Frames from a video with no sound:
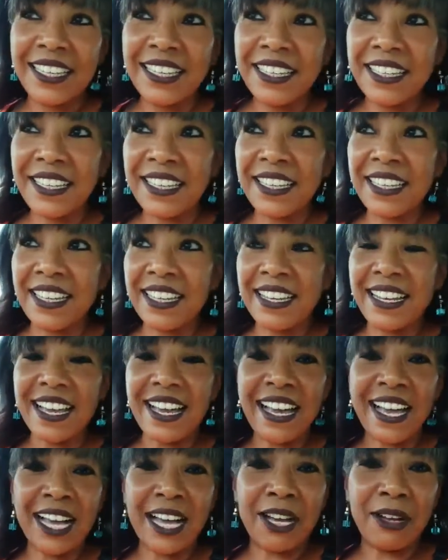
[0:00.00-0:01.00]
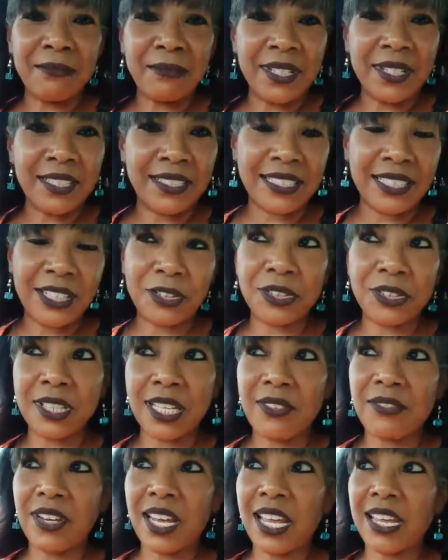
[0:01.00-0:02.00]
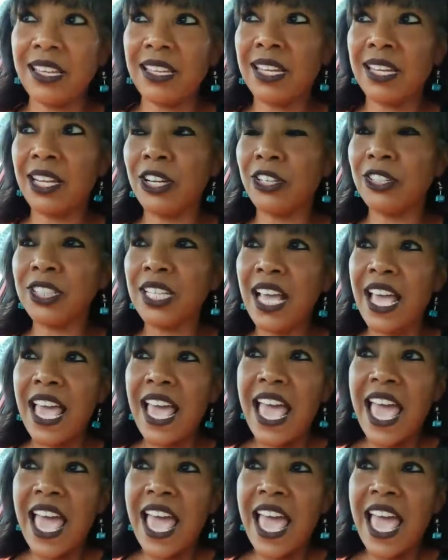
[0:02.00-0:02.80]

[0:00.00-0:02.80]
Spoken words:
in 7-8 years.